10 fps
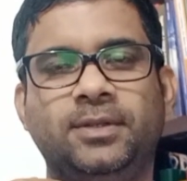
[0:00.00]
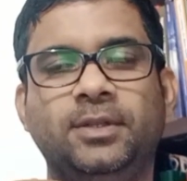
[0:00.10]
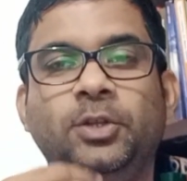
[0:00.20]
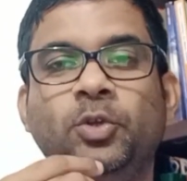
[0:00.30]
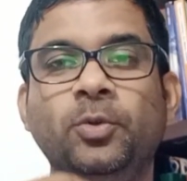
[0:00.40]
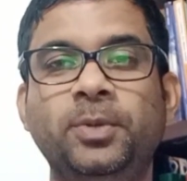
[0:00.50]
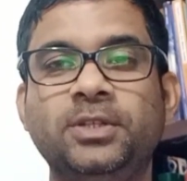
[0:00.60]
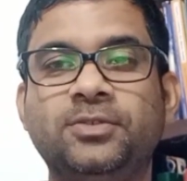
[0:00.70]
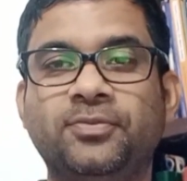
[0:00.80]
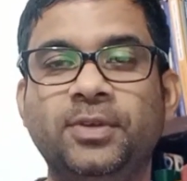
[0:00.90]
the
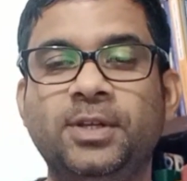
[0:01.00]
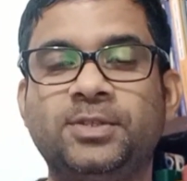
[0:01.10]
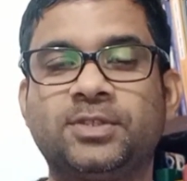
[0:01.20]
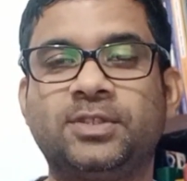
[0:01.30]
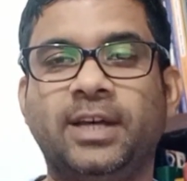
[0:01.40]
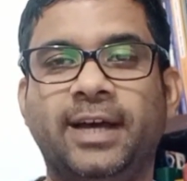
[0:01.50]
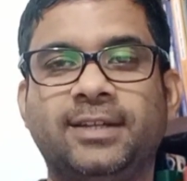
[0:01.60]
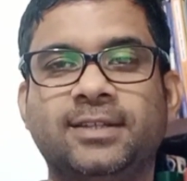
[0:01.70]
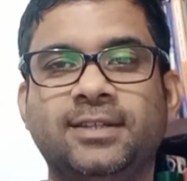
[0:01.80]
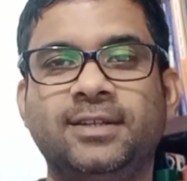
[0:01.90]
newbies feels
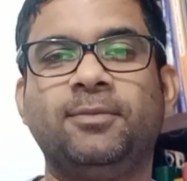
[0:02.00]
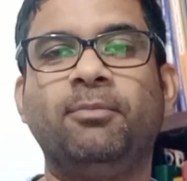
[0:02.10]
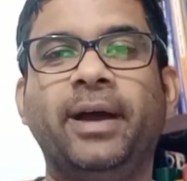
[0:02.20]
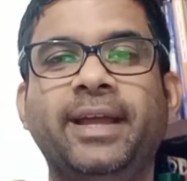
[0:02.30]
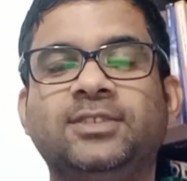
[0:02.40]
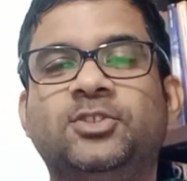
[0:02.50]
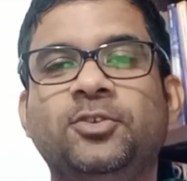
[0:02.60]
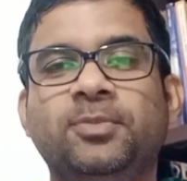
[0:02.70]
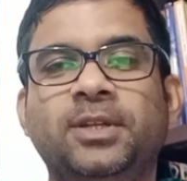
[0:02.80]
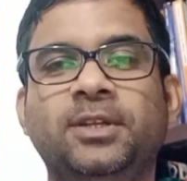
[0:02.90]
that my
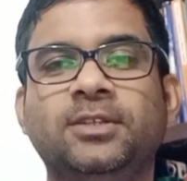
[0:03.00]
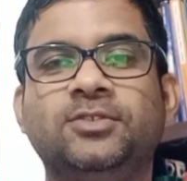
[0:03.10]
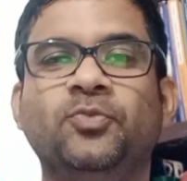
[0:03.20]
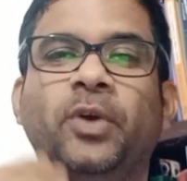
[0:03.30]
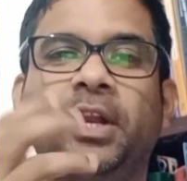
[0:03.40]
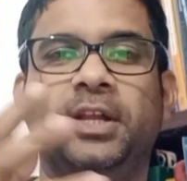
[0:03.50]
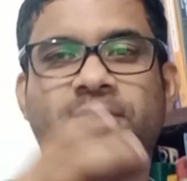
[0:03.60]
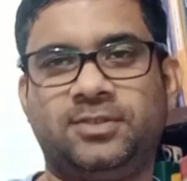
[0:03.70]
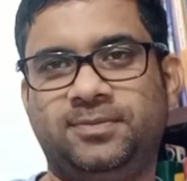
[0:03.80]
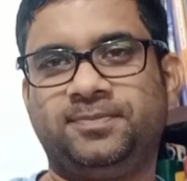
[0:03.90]
achievement is very
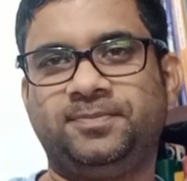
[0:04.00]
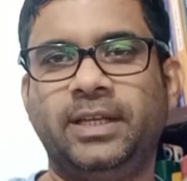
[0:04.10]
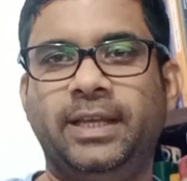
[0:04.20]
less.